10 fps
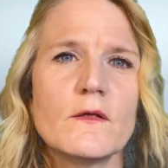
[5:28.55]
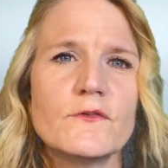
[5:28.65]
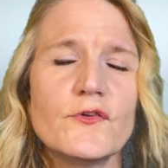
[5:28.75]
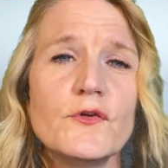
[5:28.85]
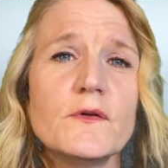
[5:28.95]

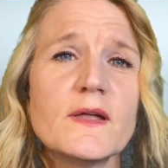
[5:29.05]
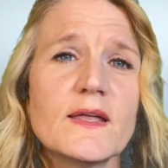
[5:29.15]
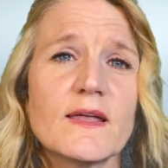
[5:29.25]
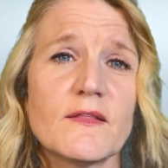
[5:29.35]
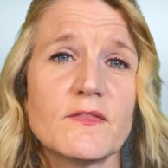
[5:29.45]
So you
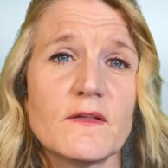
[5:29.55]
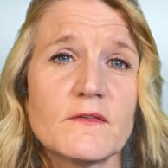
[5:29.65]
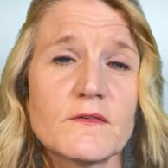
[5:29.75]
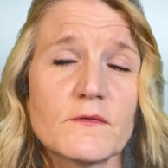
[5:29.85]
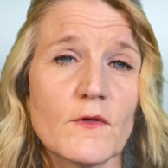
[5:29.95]
can get
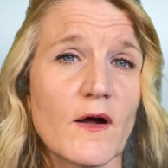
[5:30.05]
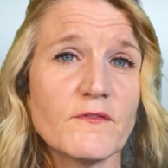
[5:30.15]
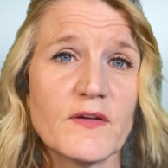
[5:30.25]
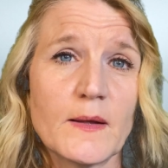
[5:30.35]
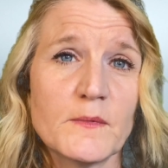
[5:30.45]
this
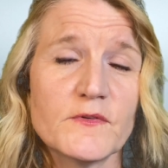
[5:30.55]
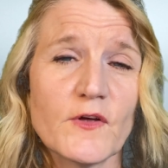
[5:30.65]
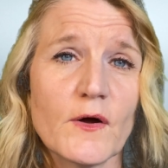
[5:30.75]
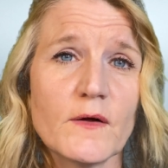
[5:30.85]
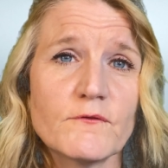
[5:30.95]
off
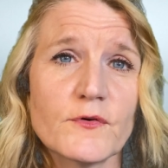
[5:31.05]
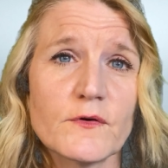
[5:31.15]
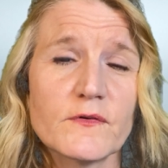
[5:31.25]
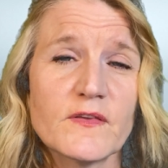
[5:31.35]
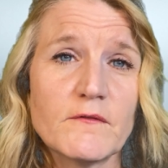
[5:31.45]
Amazon
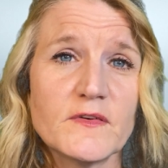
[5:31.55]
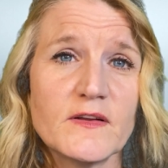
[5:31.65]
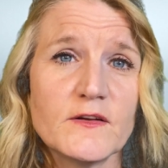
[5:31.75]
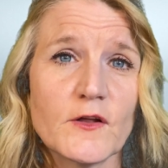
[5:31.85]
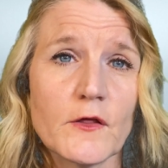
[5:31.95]
for
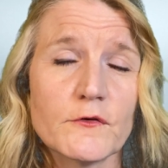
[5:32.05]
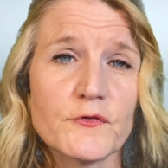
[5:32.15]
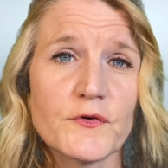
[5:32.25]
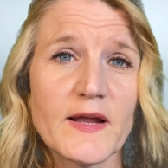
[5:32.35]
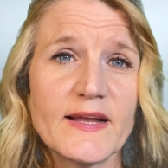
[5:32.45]
$17
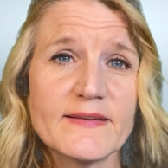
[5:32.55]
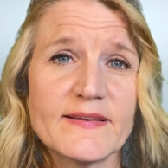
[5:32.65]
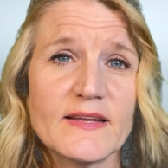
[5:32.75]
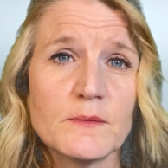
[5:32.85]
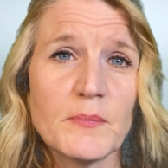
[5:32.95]
for
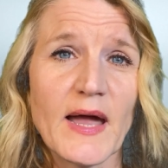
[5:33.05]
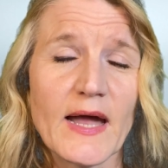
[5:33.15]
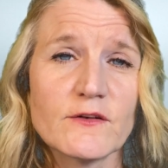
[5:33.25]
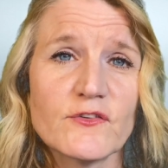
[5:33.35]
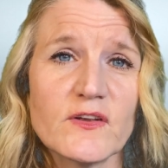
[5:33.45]
18
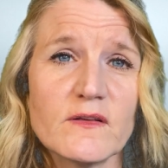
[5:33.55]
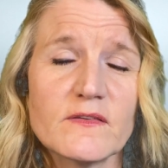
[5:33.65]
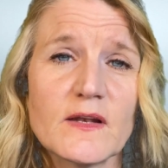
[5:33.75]
patches.